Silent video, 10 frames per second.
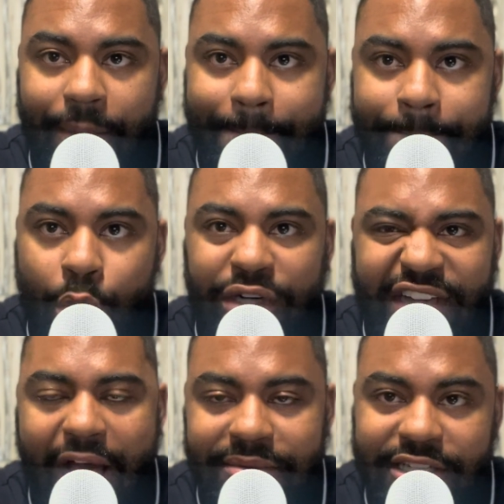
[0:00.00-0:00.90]
more
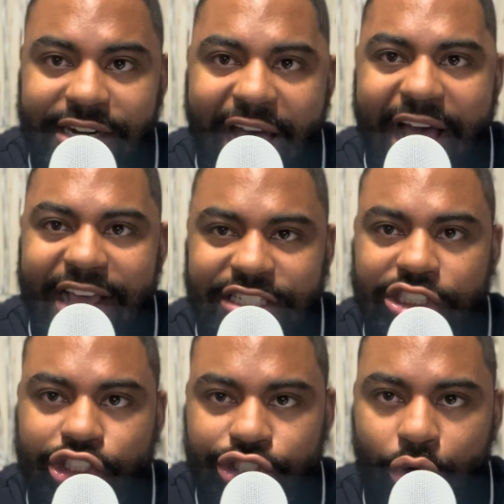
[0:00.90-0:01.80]
times than not, it's
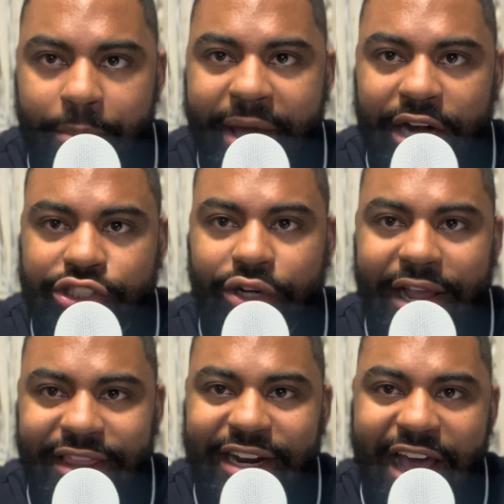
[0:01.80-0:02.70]
a general manager
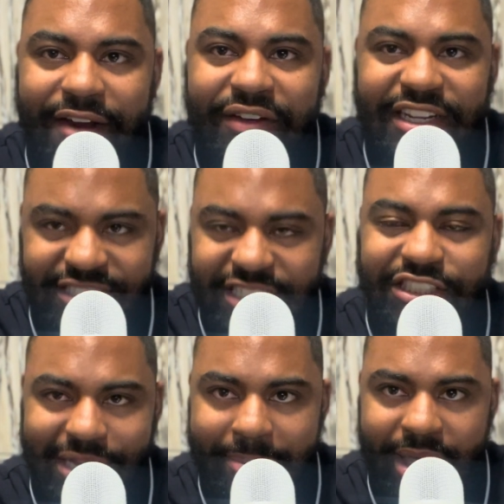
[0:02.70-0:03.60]
and then kind of an
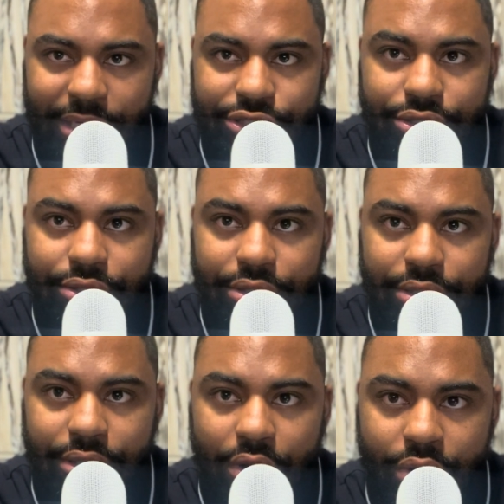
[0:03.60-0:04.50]
assistant manager,
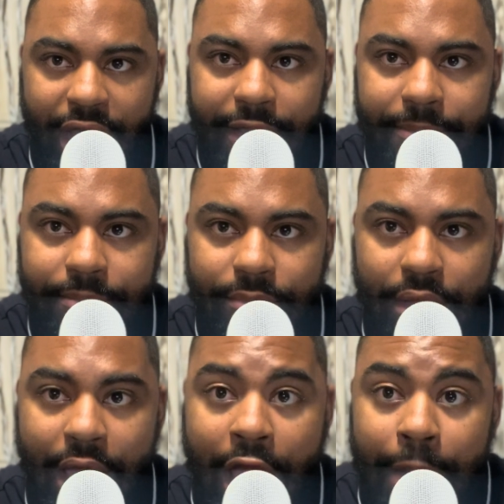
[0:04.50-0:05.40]
okay?
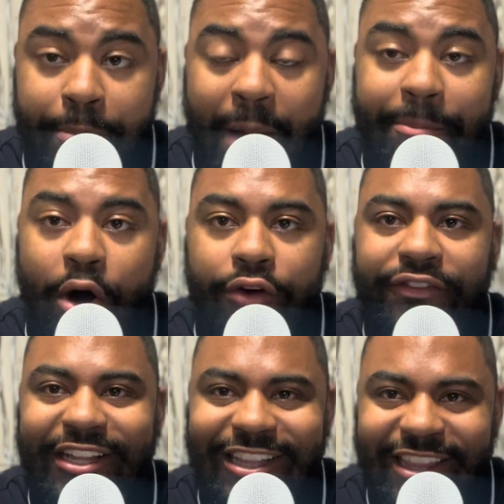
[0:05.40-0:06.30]
But
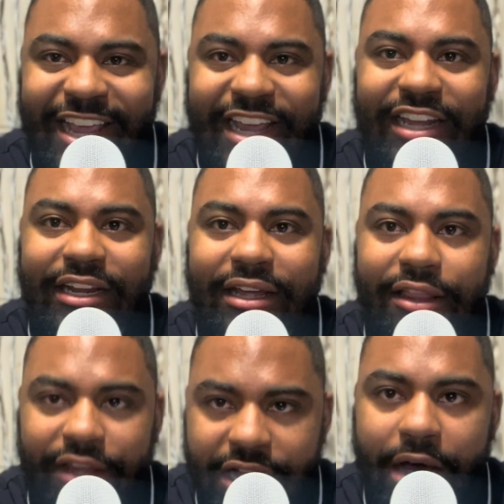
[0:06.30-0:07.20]
both lead
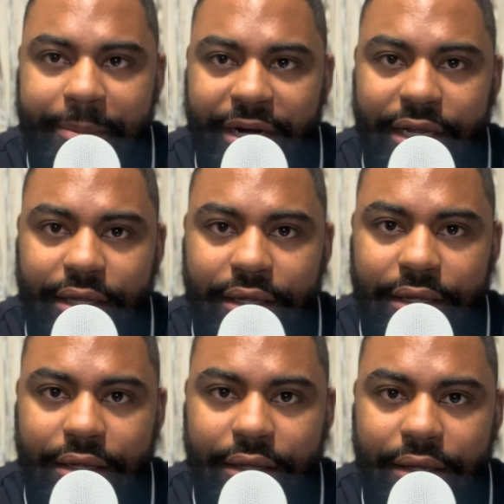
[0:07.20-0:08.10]
the company.
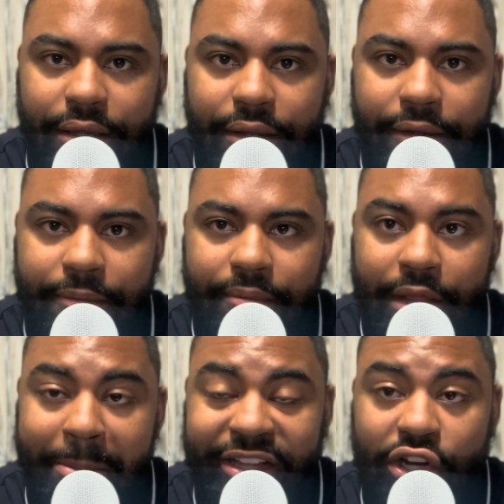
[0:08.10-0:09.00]

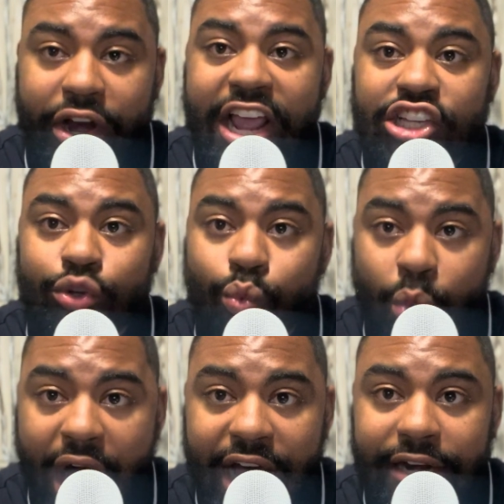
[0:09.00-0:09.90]
But there is
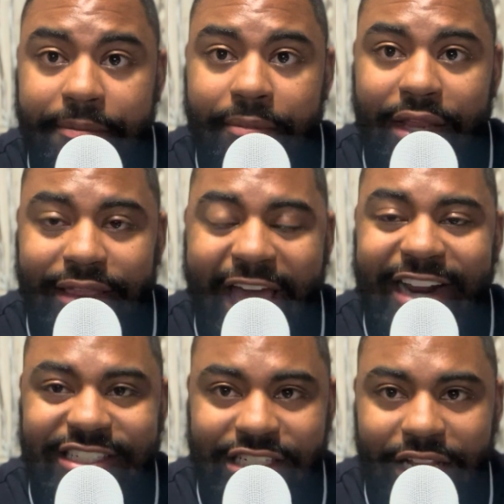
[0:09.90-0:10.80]
one that
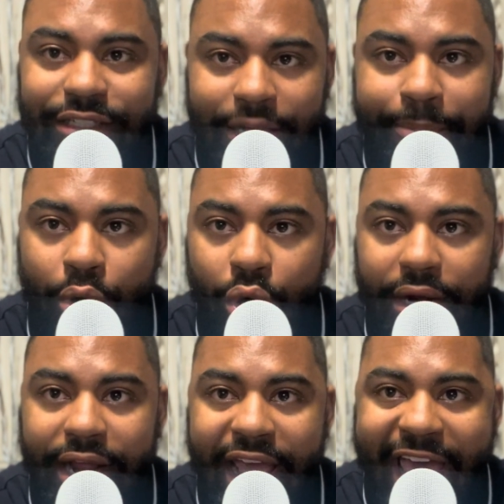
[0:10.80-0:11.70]
is looked
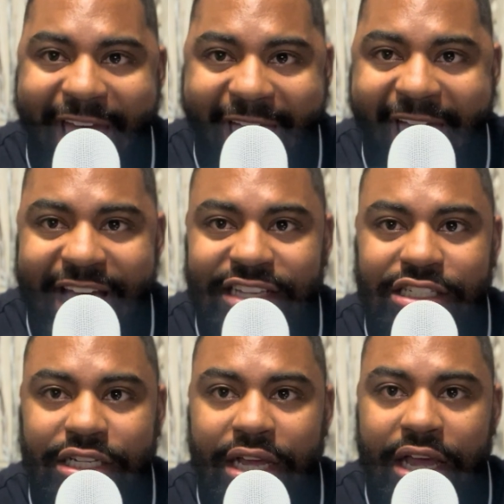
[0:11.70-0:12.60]
upon
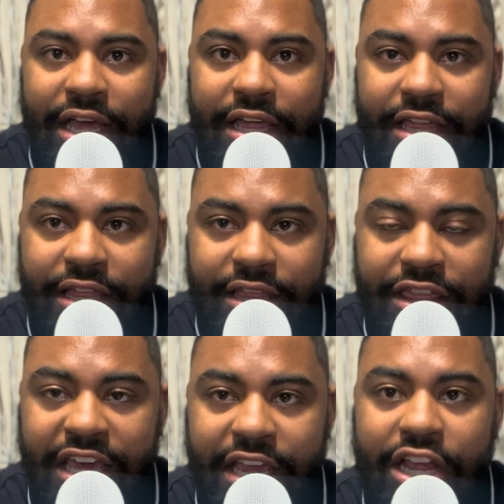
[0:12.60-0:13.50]
as
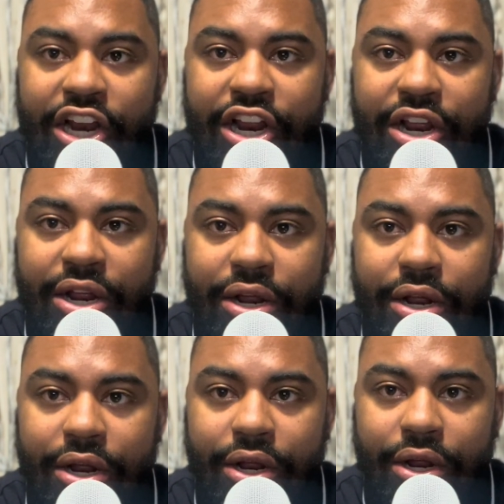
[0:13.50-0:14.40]
the
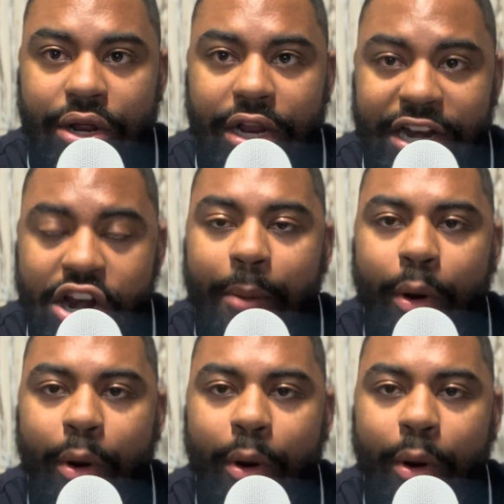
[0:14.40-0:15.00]
number